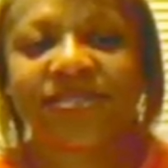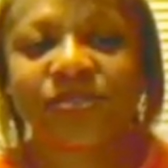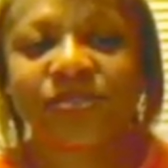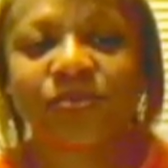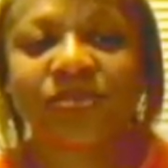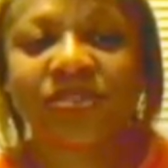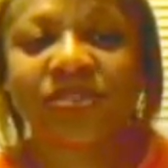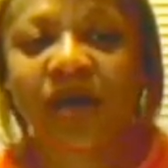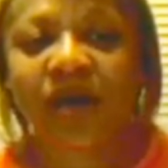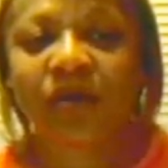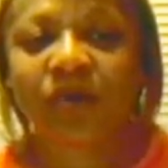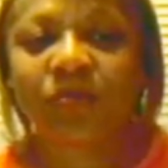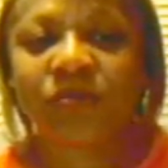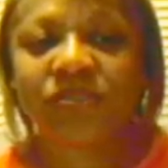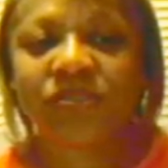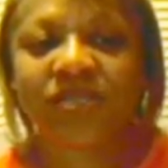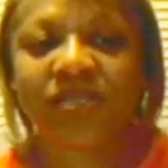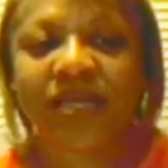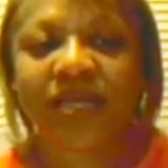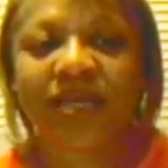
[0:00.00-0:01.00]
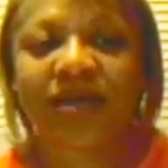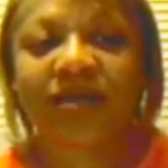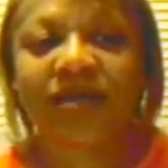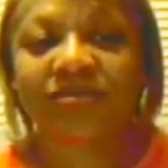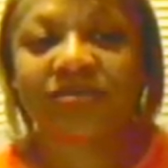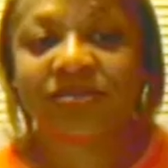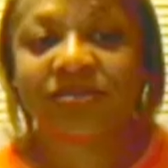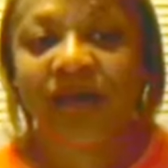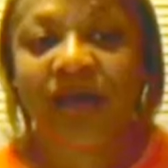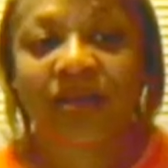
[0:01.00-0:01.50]
this was almost like
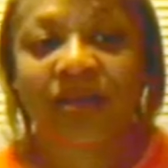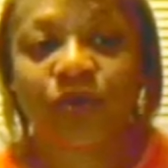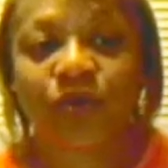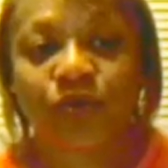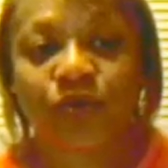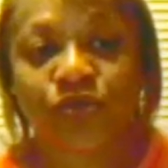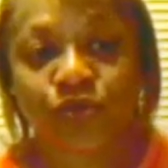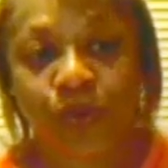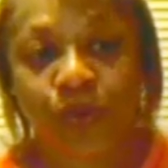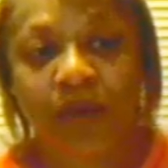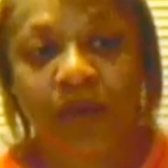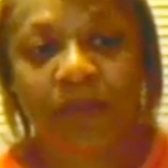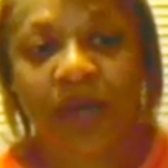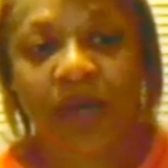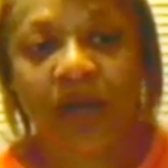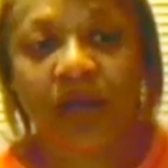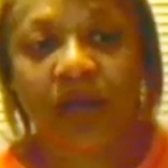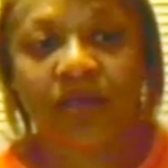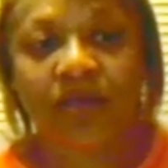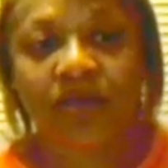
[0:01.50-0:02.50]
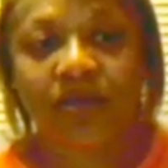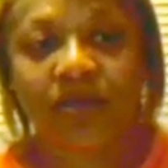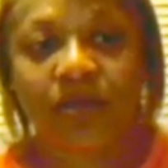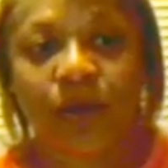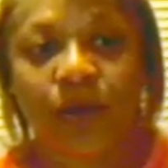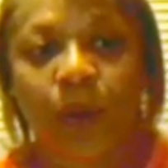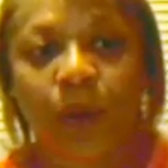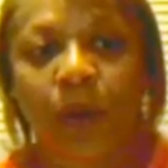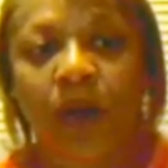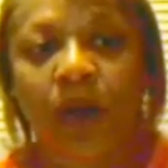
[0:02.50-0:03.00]
a docudrama, you
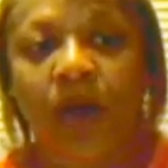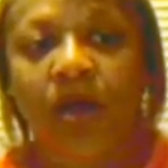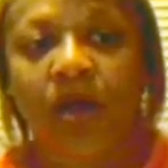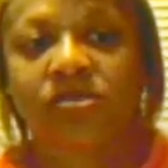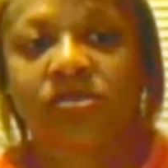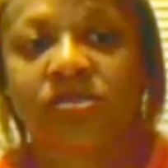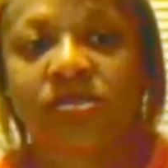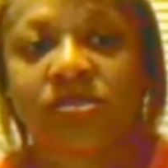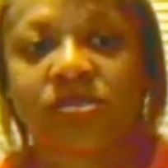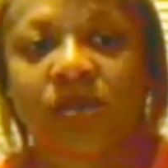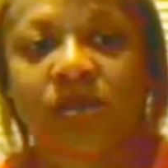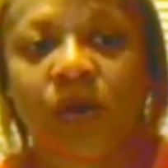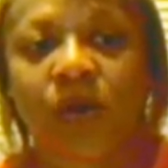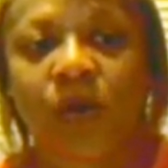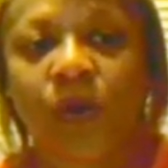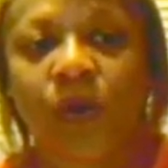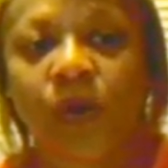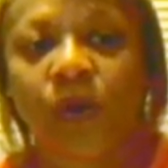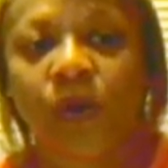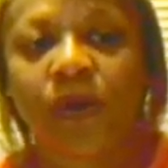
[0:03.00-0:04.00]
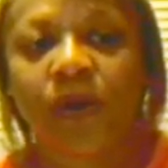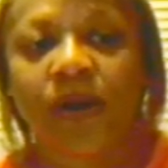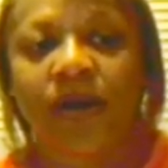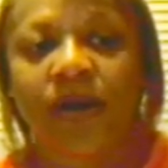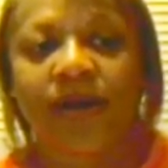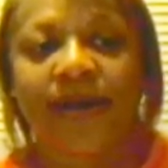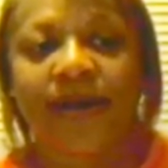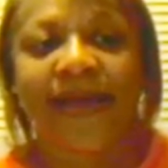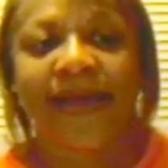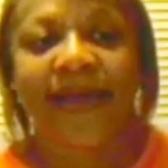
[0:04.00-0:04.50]
know. So,
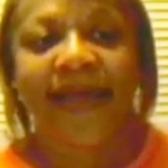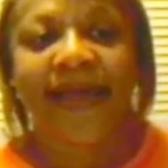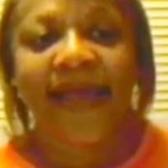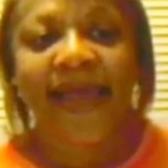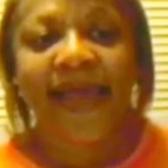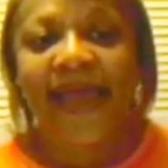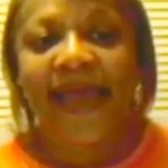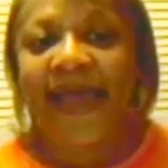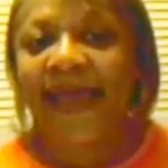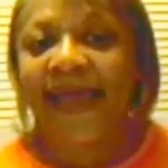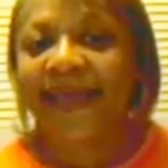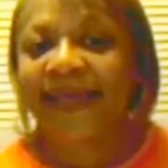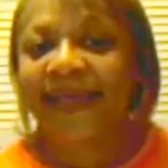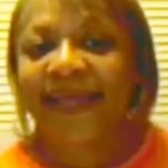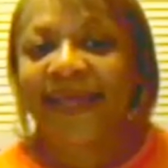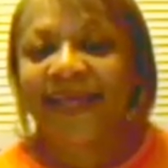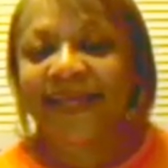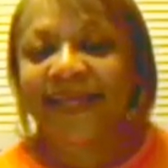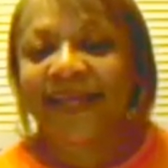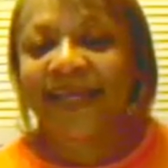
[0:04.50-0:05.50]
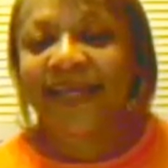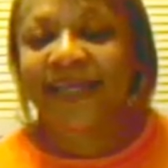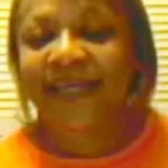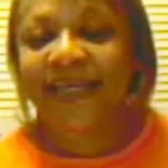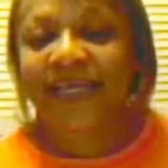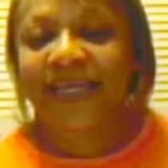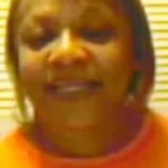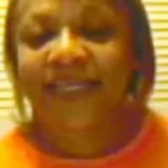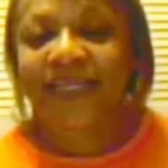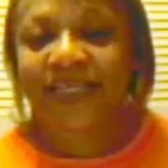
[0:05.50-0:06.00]

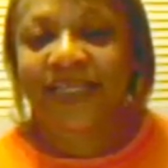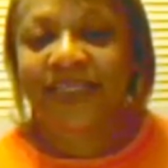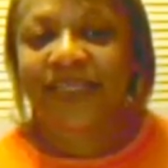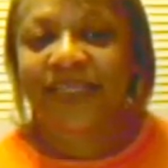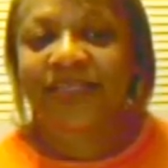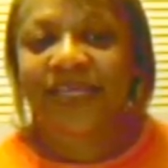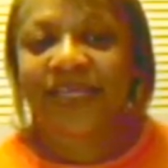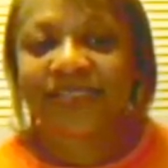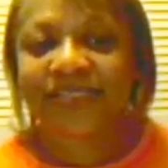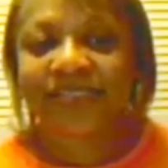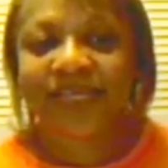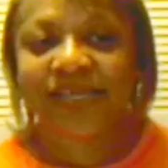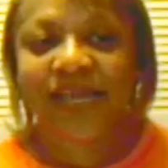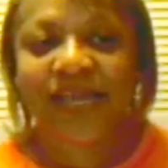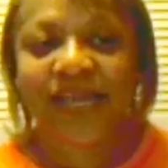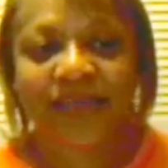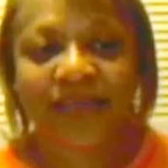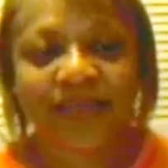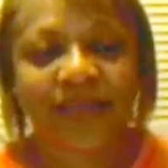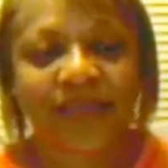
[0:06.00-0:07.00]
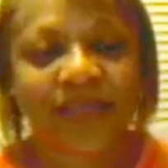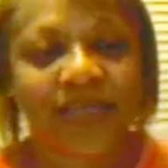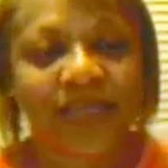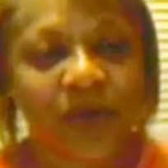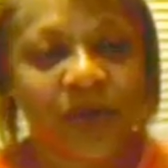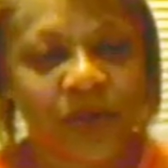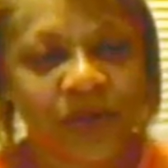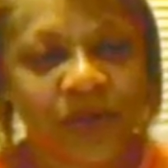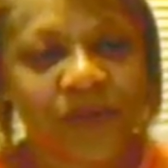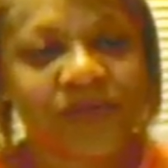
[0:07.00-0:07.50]
and they say,
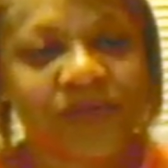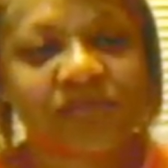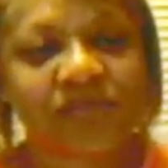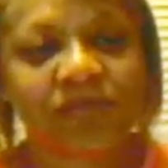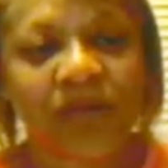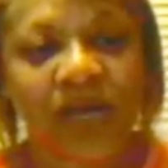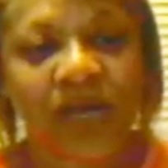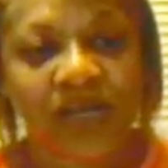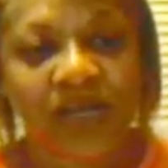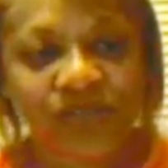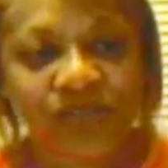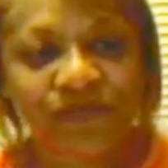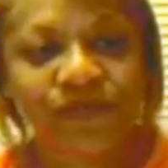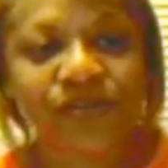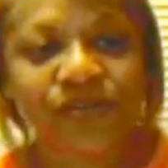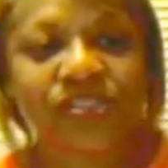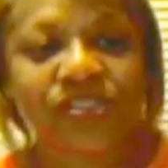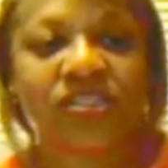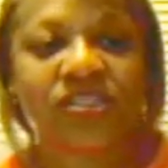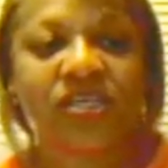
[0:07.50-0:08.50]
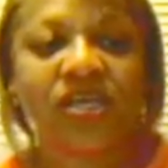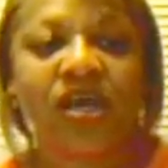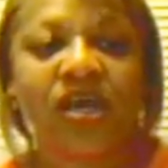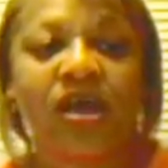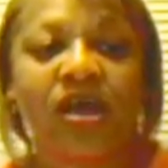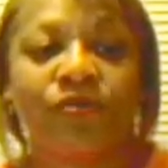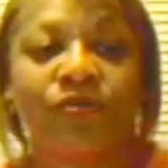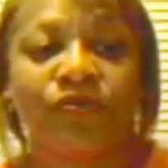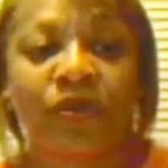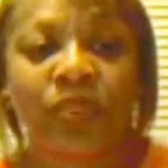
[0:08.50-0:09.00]
you know, there was some controversy
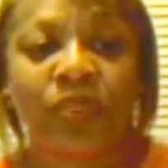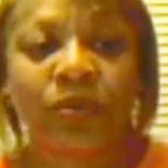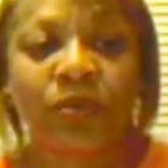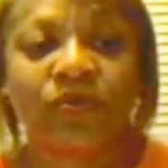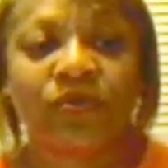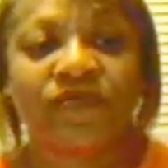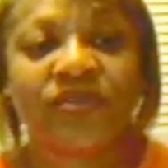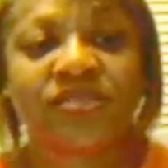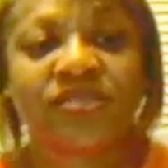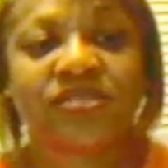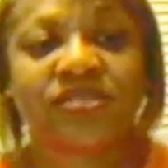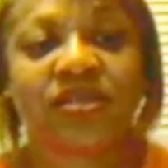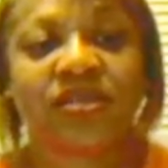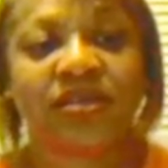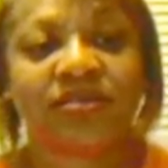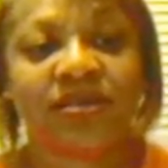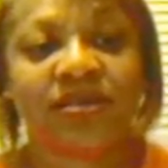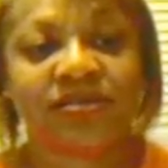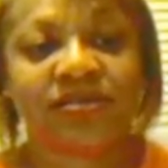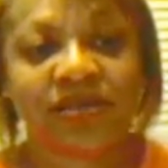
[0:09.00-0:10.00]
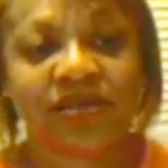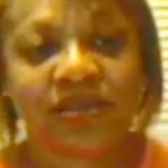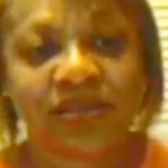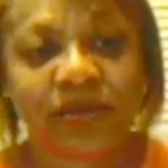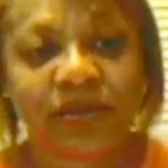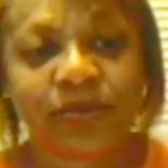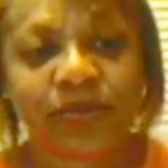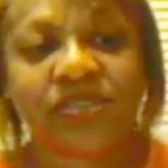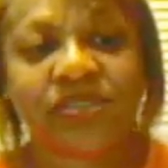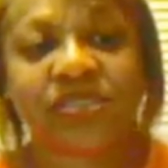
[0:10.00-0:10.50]
from the movie saying that they took
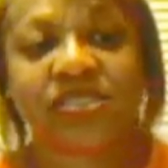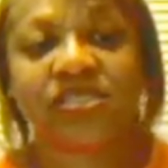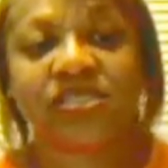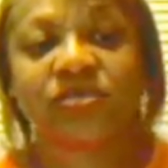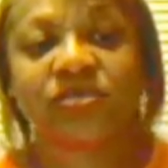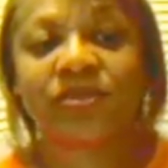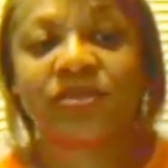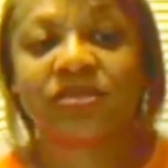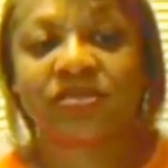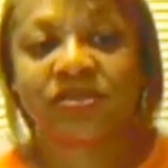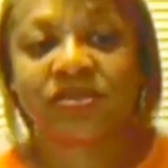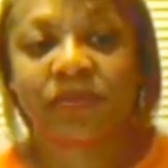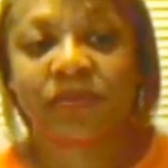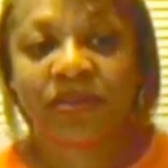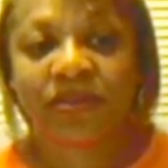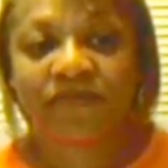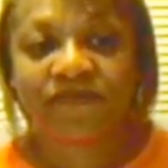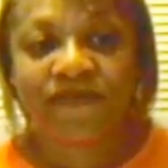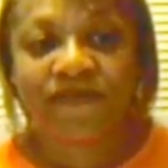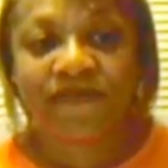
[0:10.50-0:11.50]
liberties with some of the